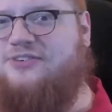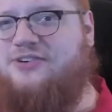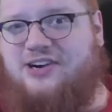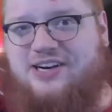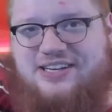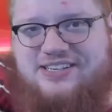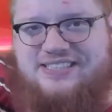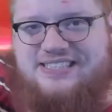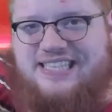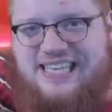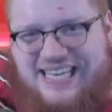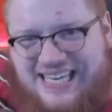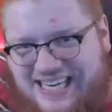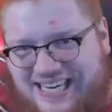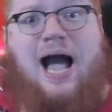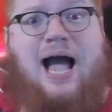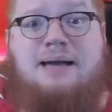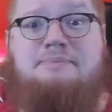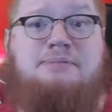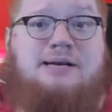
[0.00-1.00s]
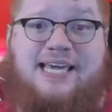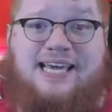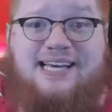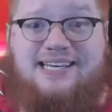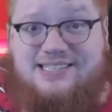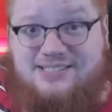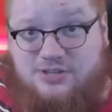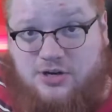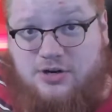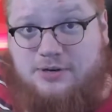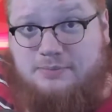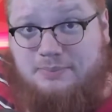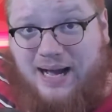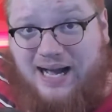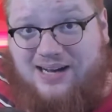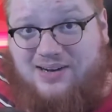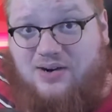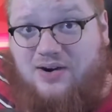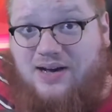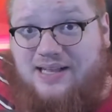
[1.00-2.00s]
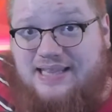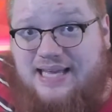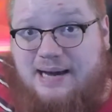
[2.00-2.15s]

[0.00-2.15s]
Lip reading: For you see, I'm a Kickstarter backer on